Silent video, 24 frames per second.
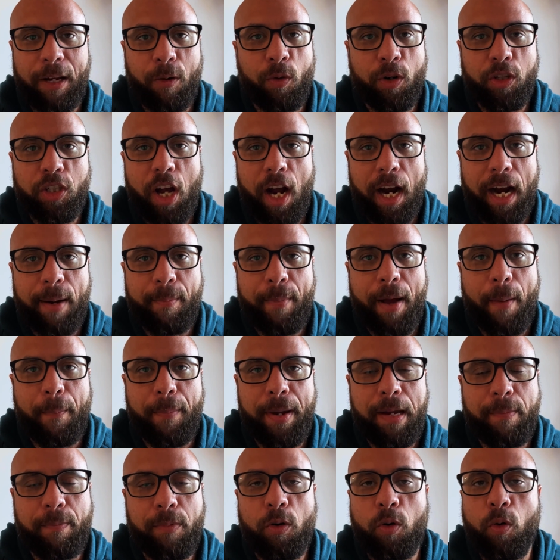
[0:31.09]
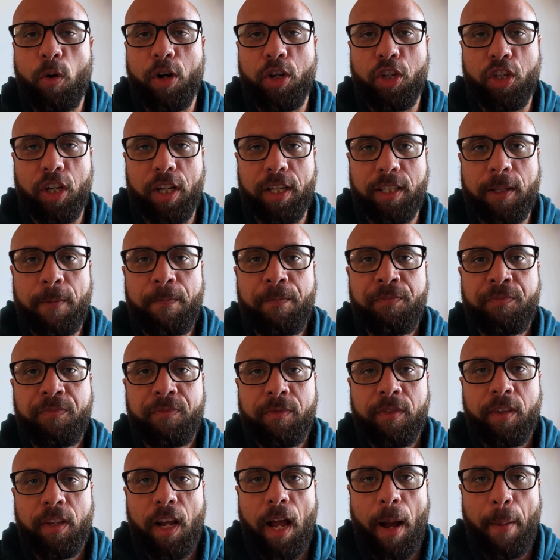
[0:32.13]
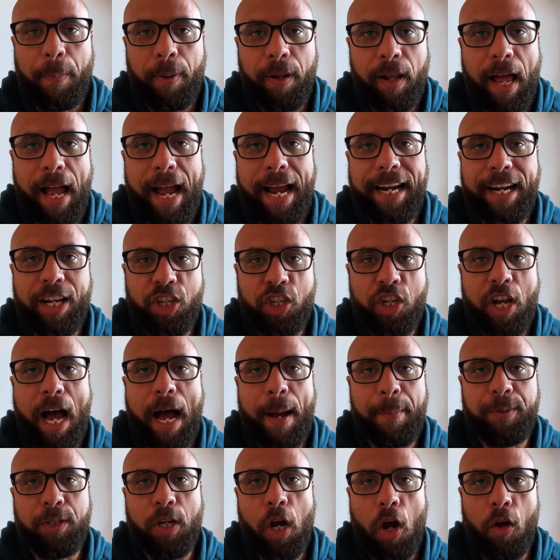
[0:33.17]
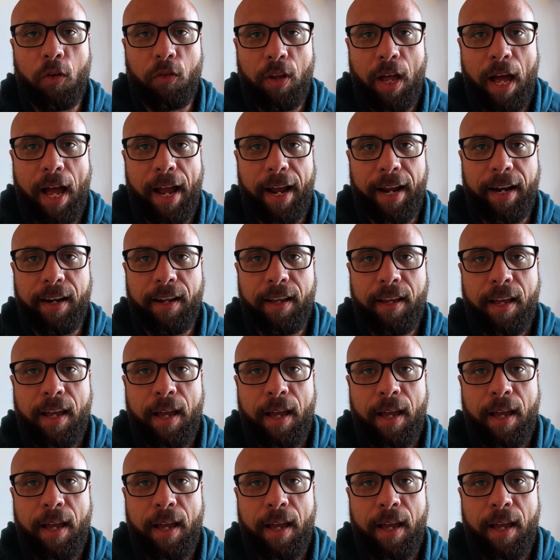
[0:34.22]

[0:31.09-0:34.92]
We're talking about people who are just applying to jobs online.